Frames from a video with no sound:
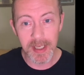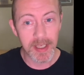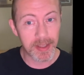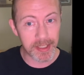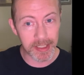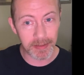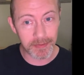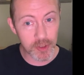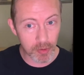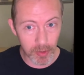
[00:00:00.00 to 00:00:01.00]
Think of
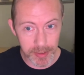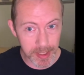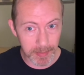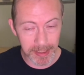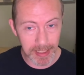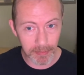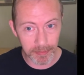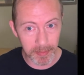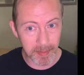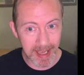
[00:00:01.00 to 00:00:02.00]
trolls coming down from
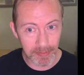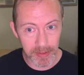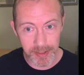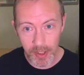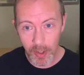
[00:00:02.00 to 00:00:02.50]
the mountains